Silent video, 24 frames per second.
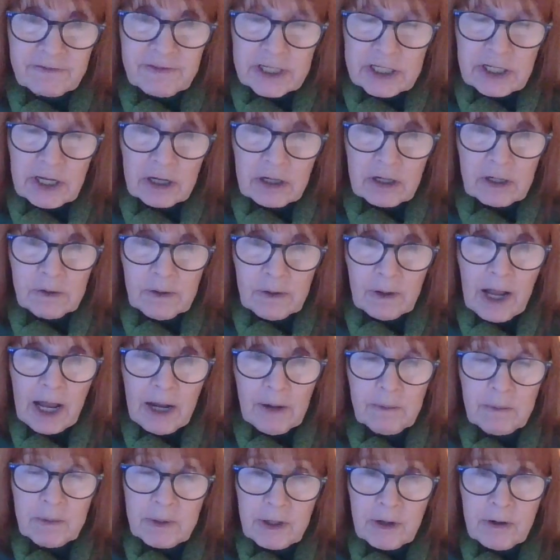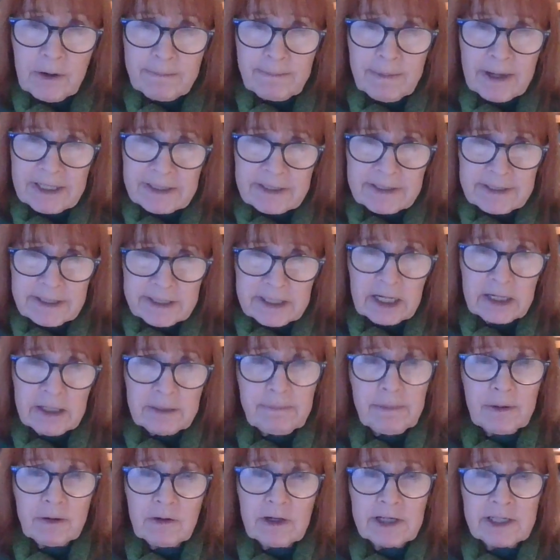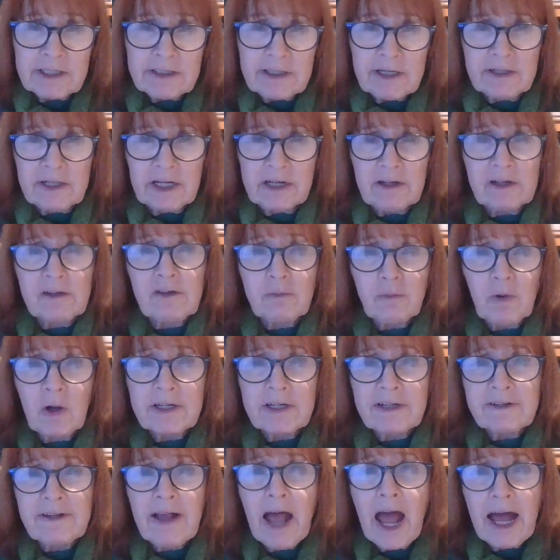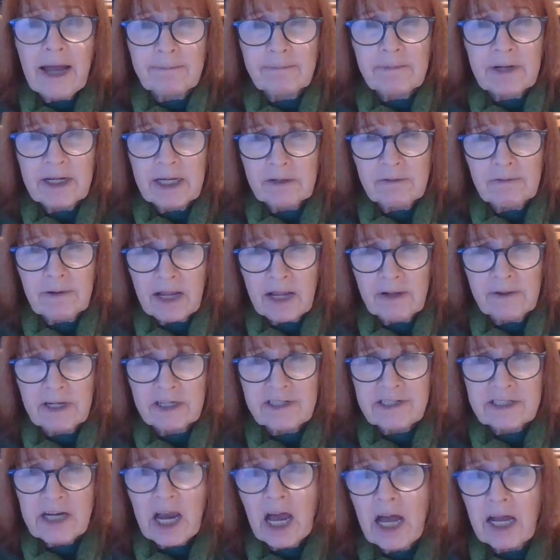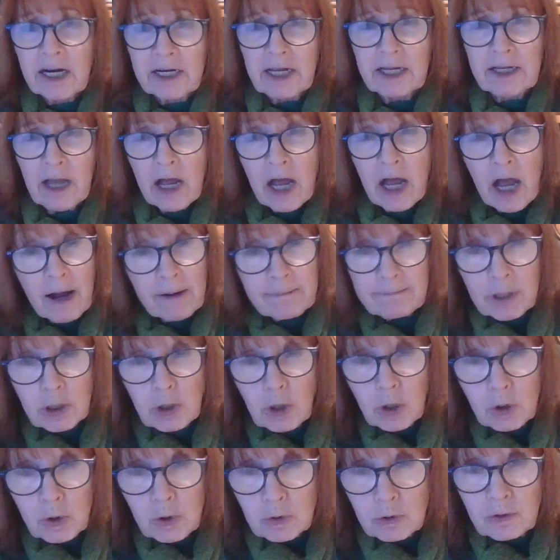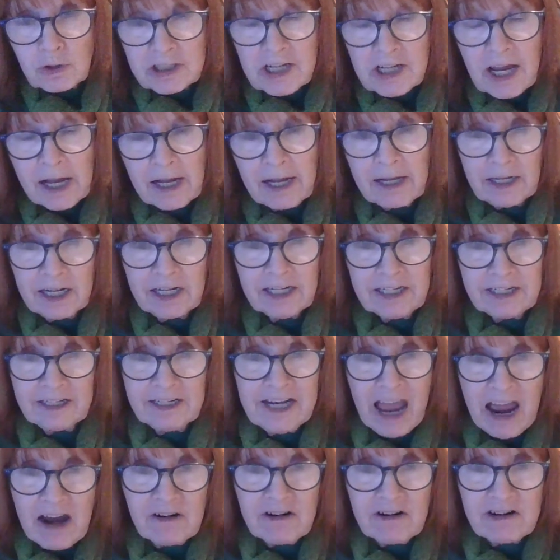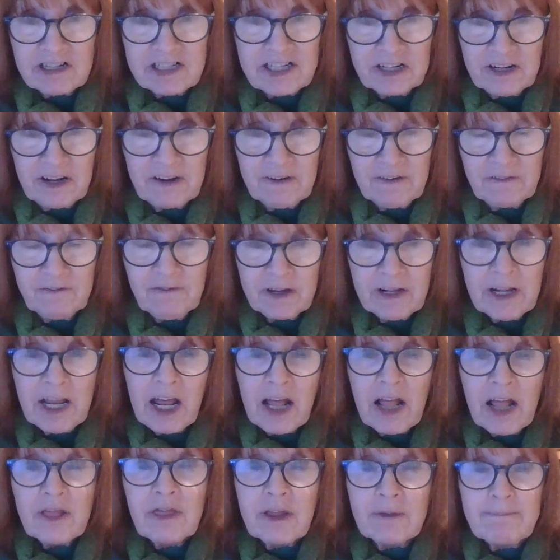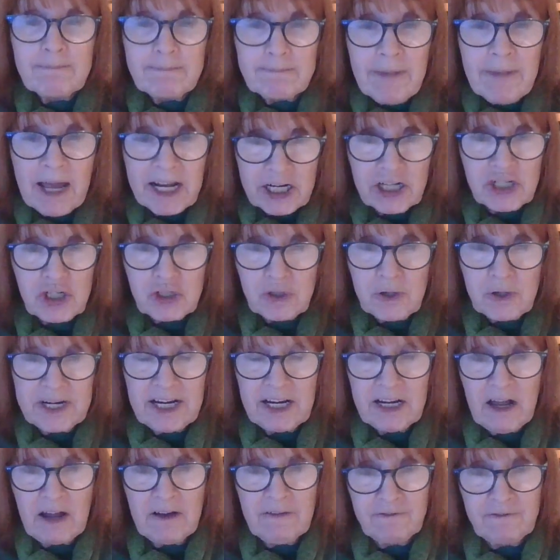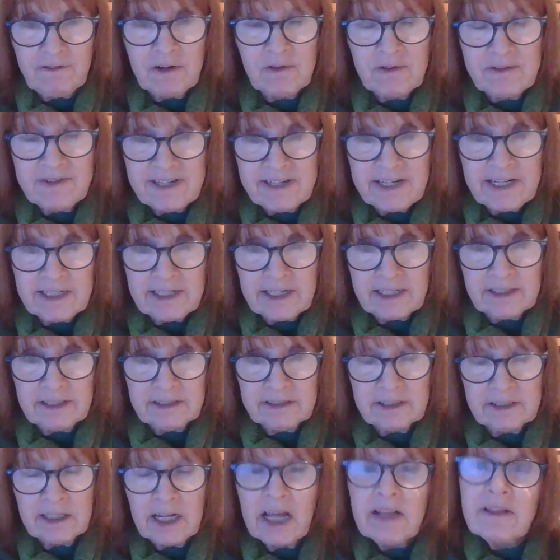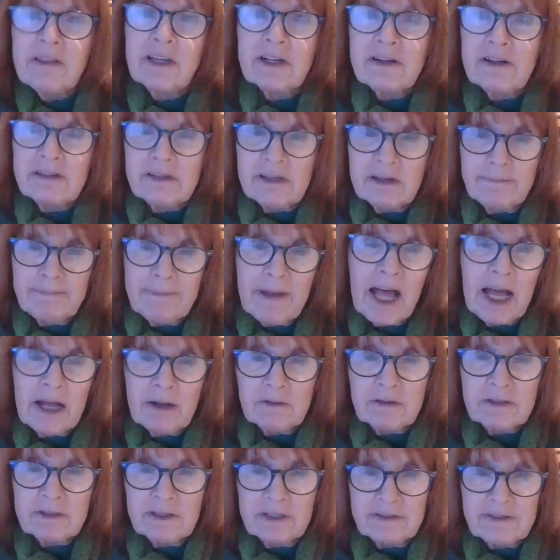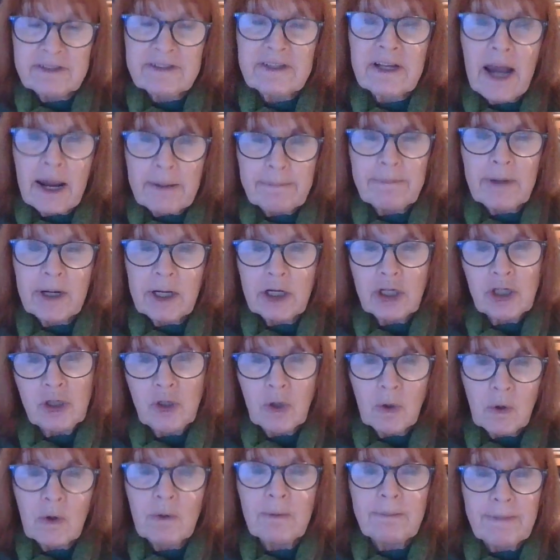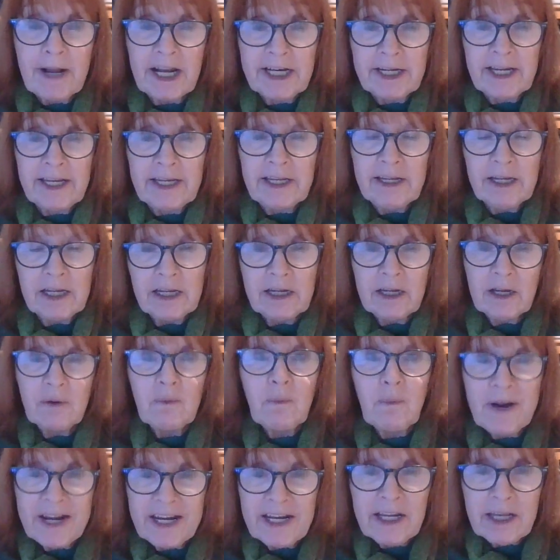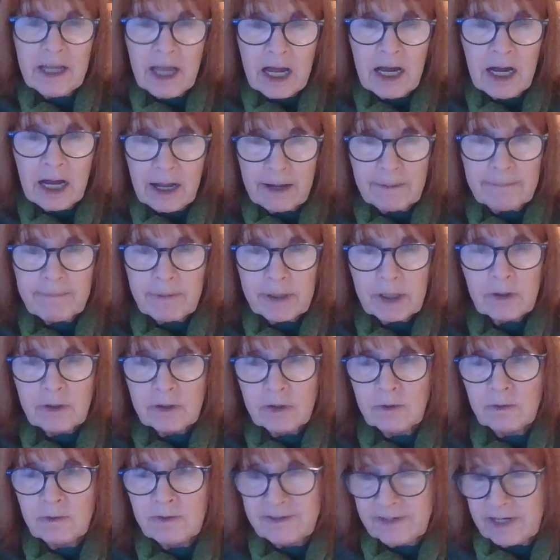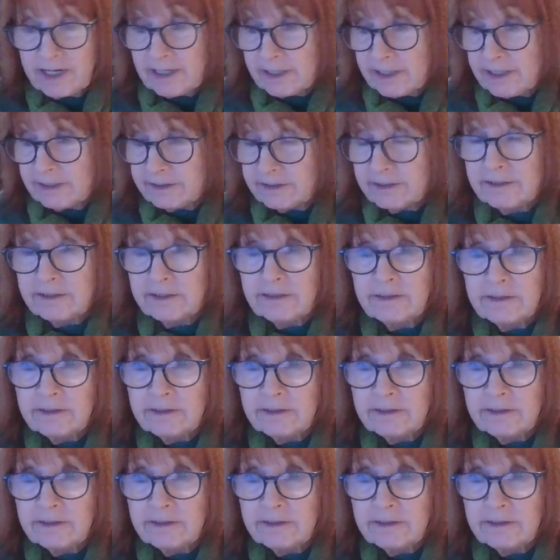video, I will go a bit deeper into this, what is happening around the Tane Mahuta narrative, the money tree of New Zealand that is about to sap your money. Wake up, New Zealand.